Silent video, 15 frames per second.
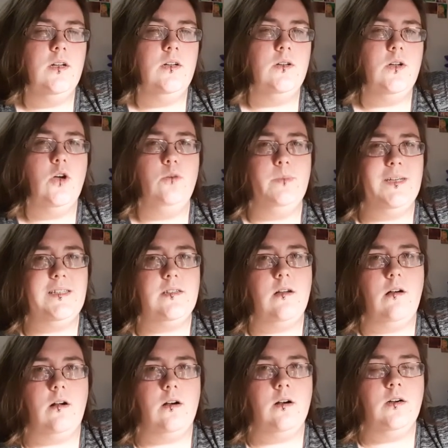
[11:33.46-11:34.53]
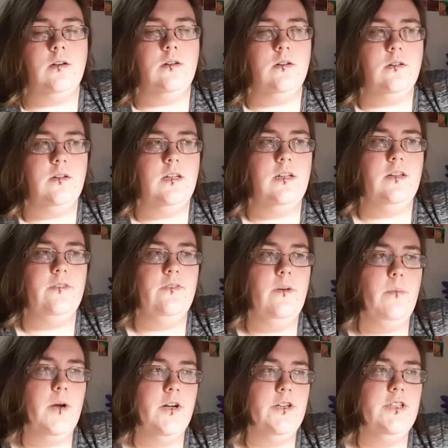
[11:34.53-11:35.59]
Copics are. If a
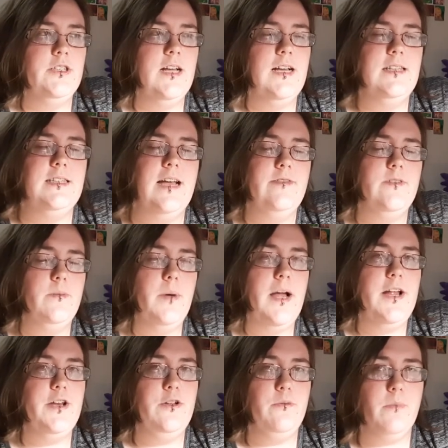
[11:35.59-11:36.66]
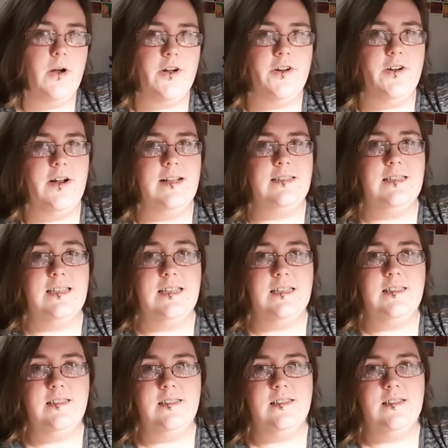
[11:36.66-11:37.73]
marker dies, I have to buy a new marker as it
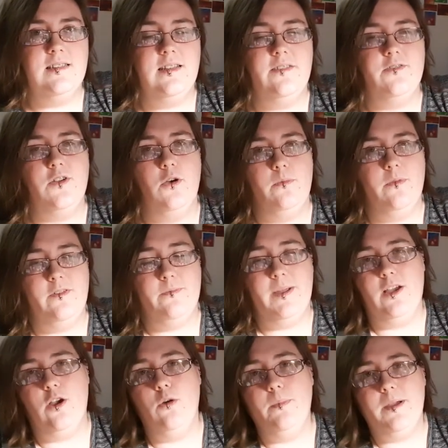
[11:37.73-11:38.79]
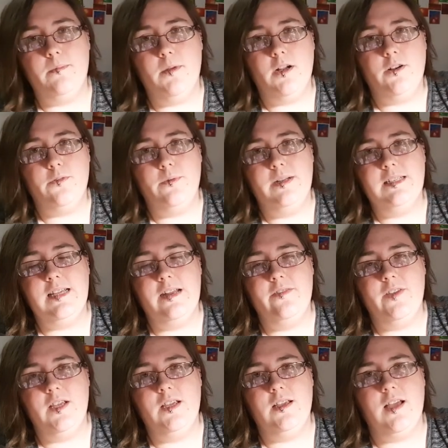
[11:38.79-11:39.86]
is. If my Copic marker runs out of
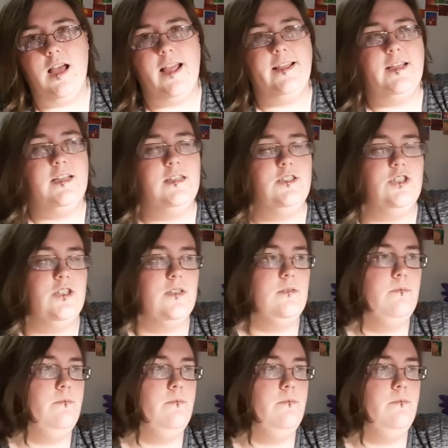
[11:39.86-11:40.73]
ink, I can just